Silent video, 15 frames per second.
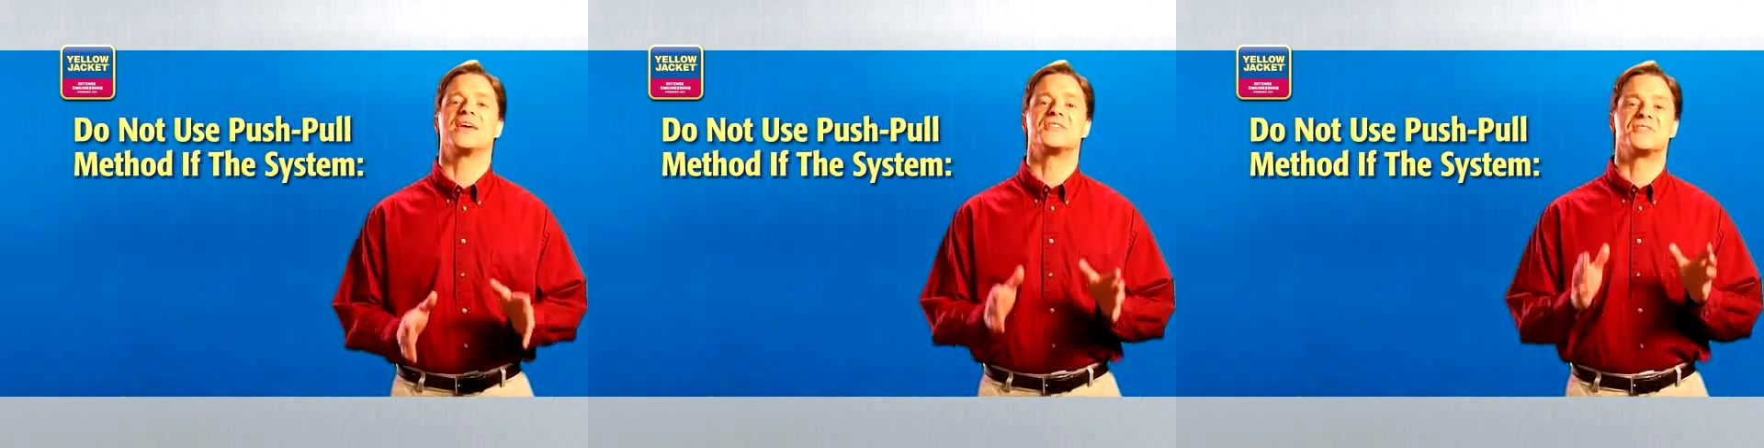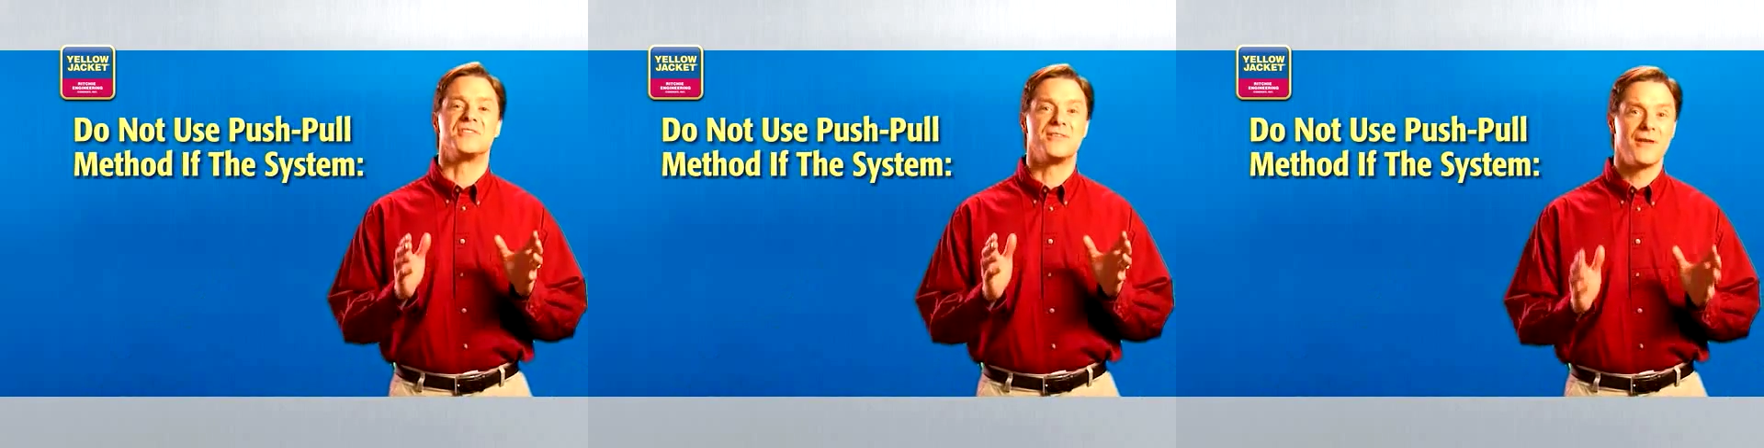
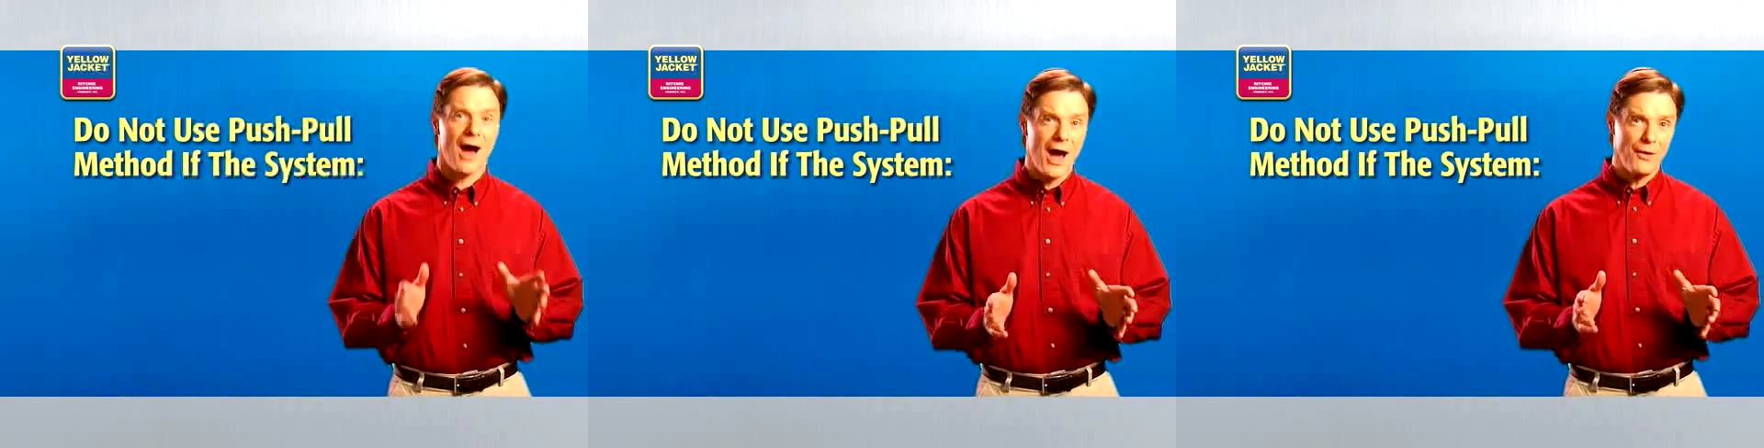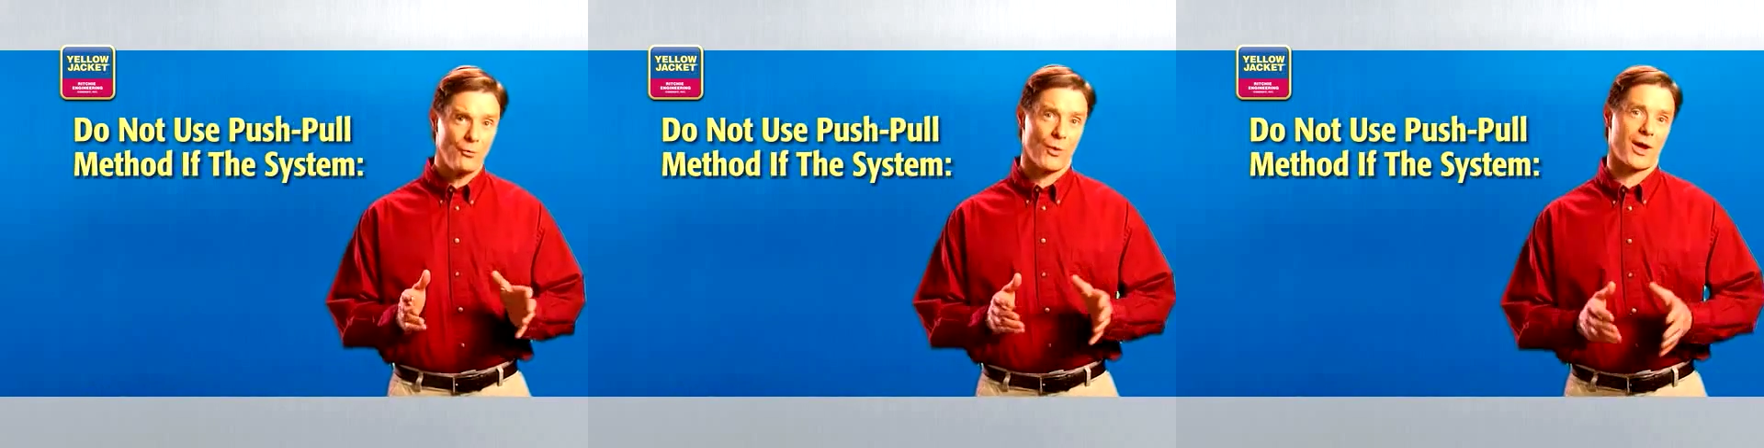is
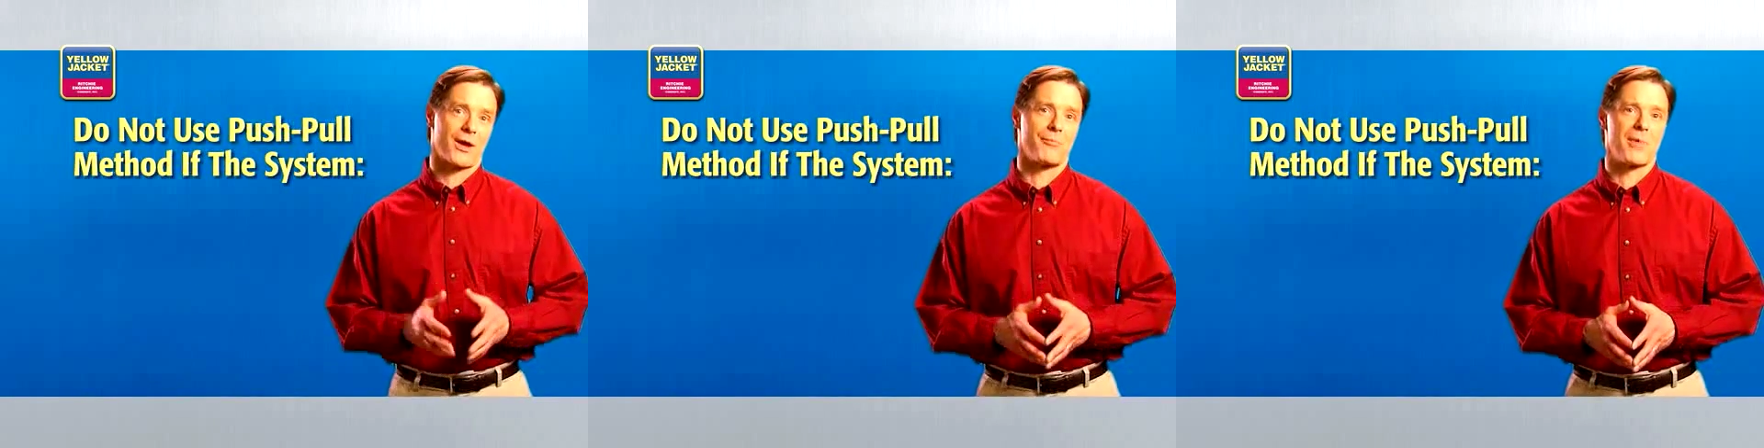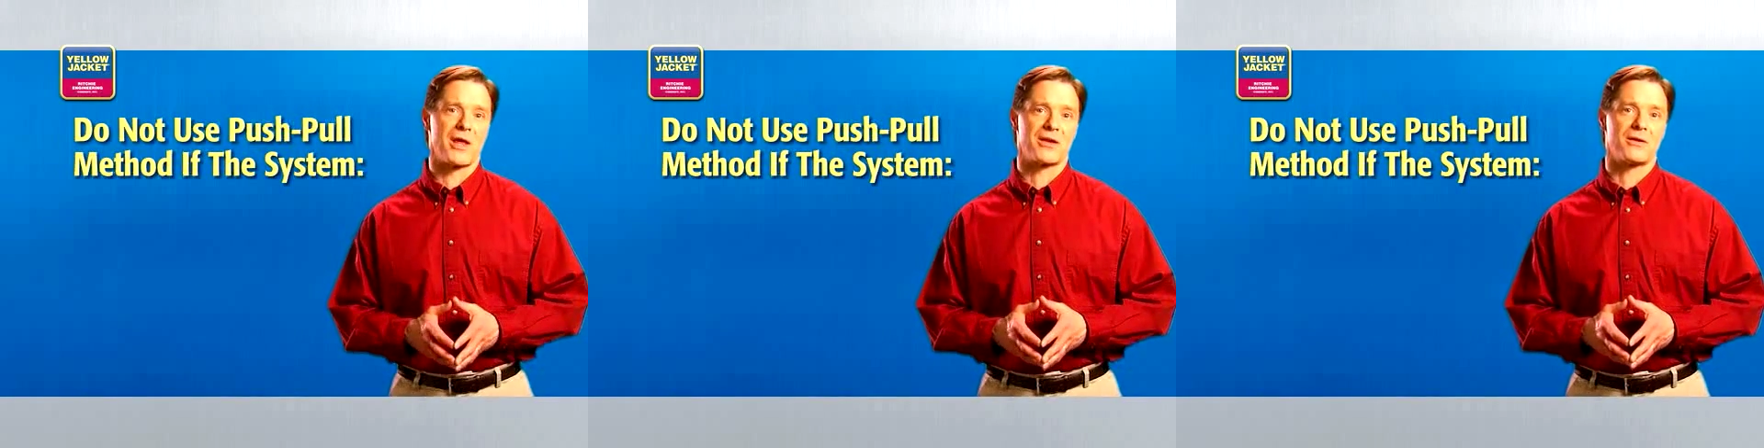not
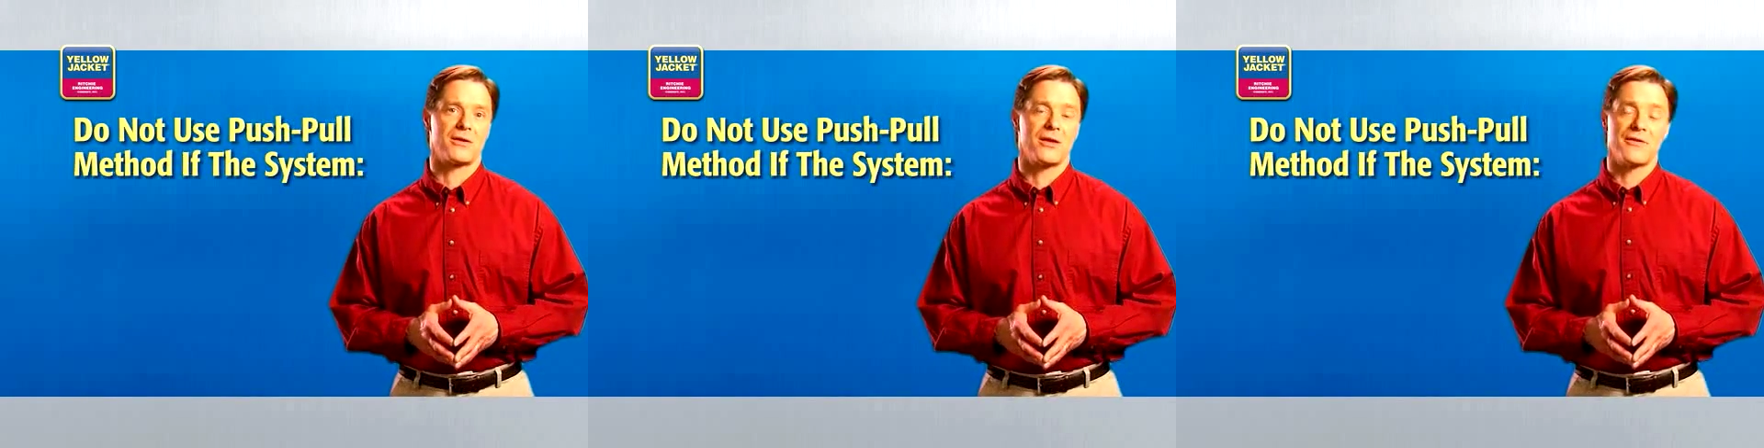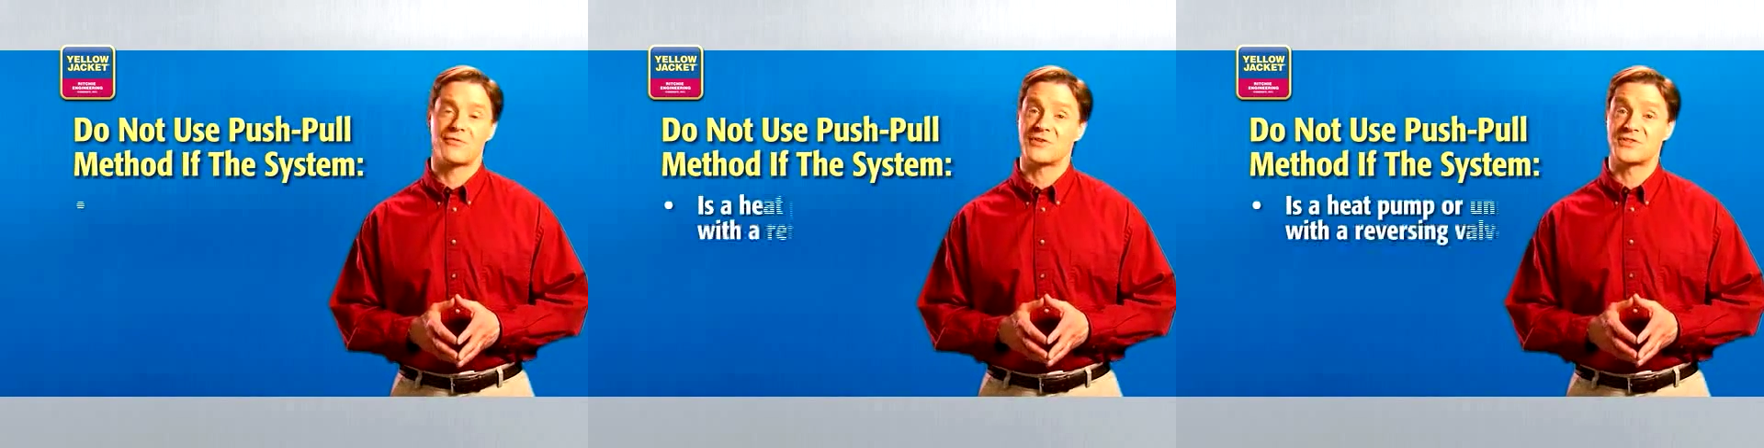recommended
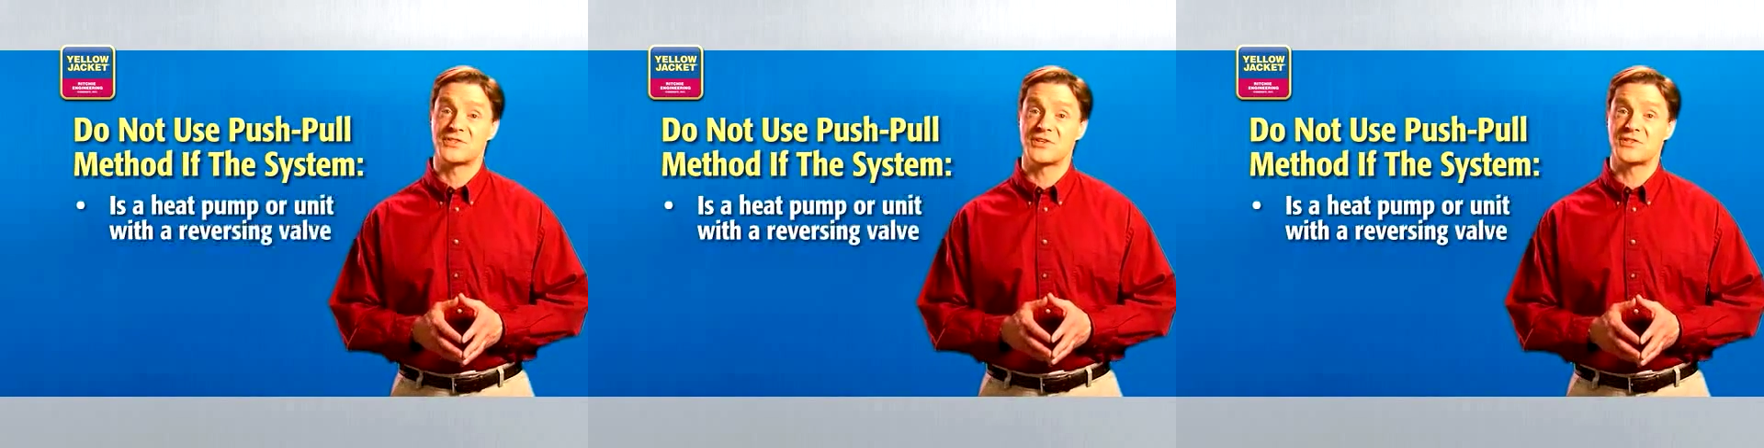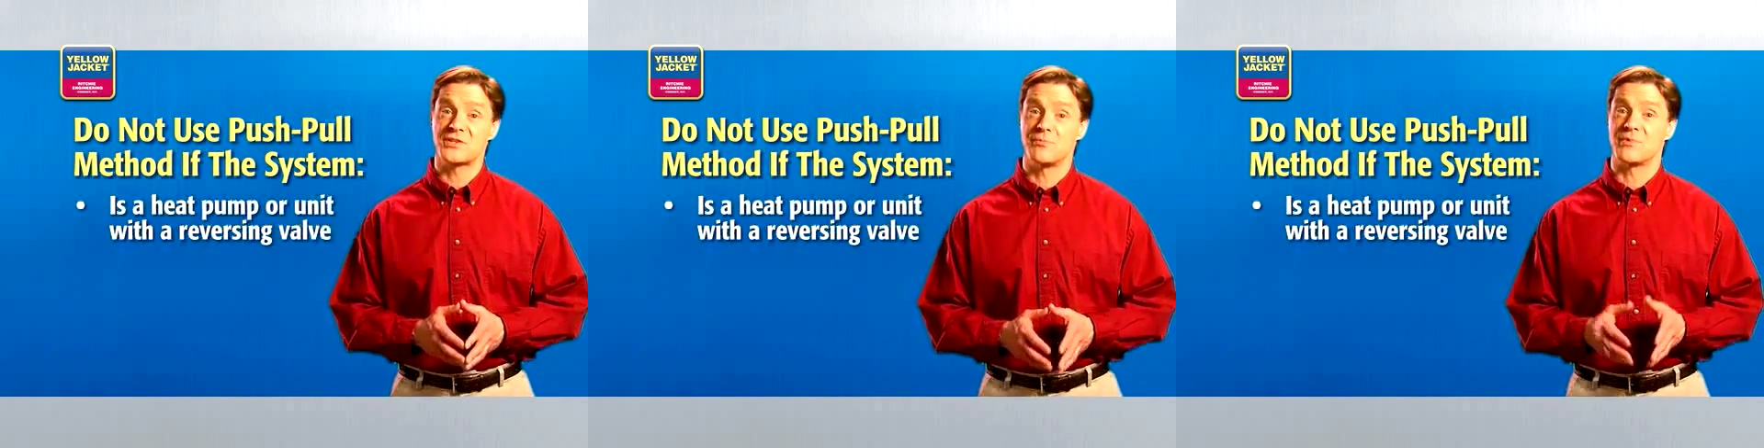if the
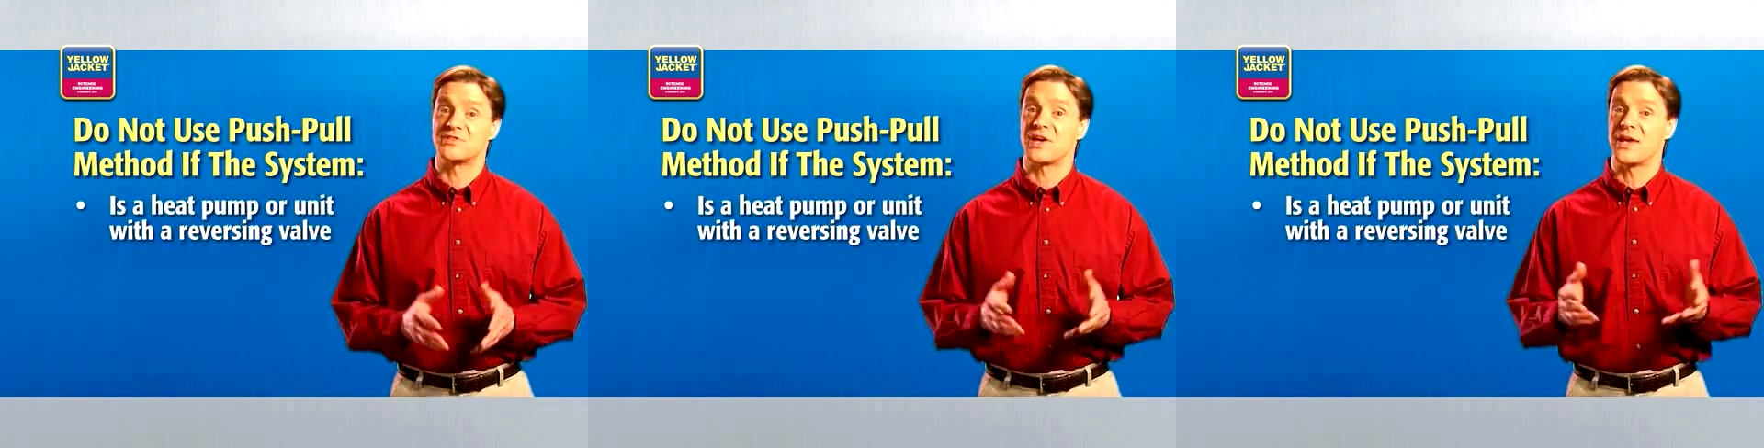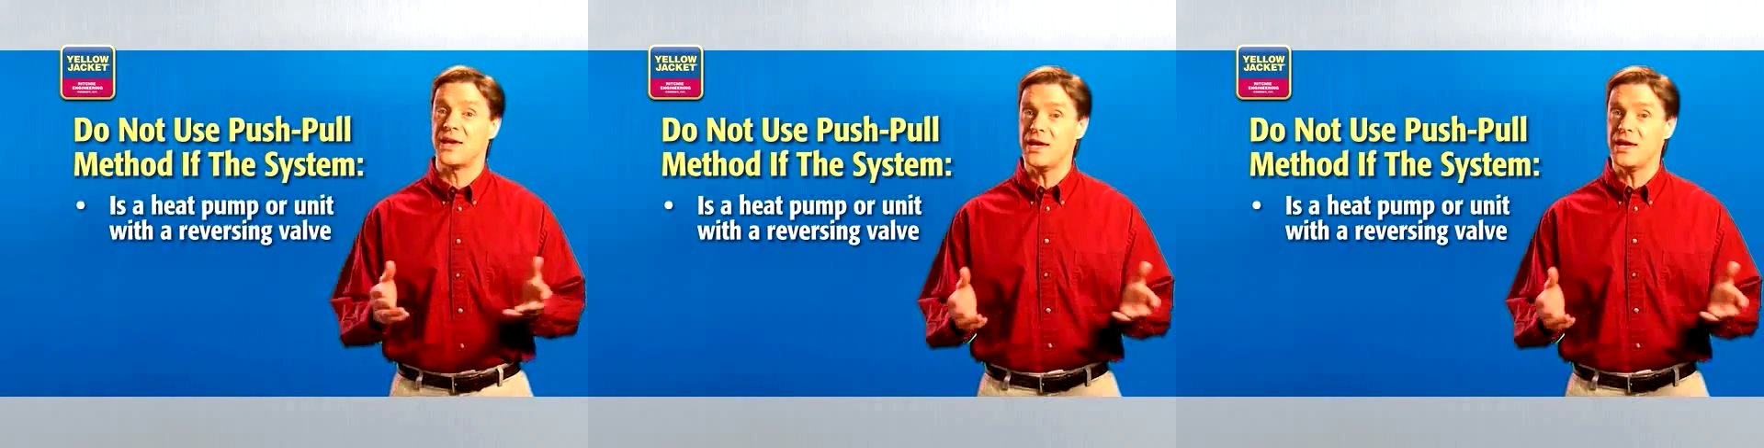system is a